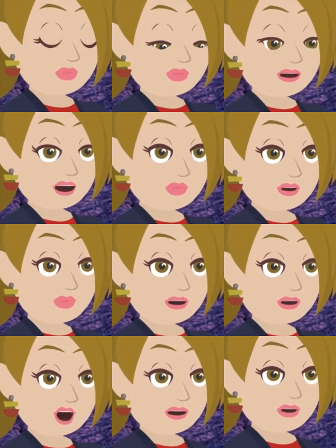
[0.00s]
between it
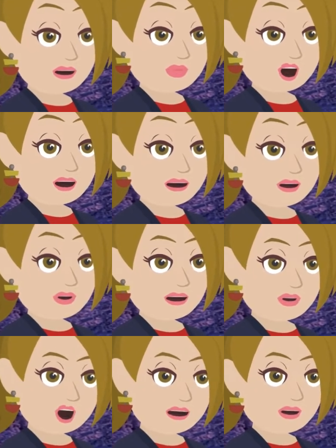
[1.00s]
having been revealed and you
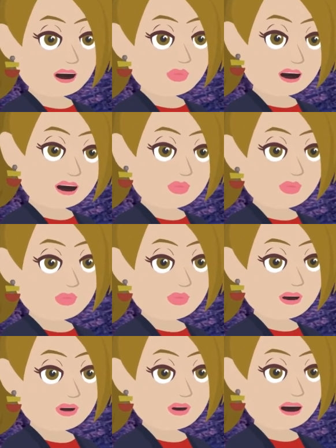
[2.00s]
realizing it
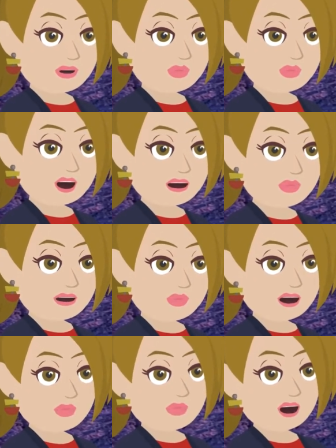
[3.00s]
is what state of
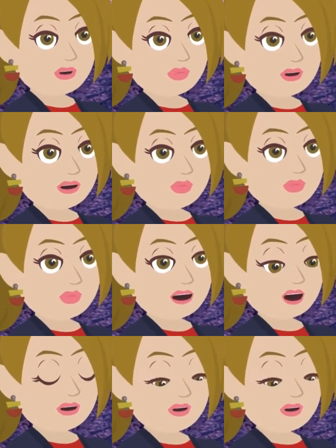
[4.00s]
vibration you you are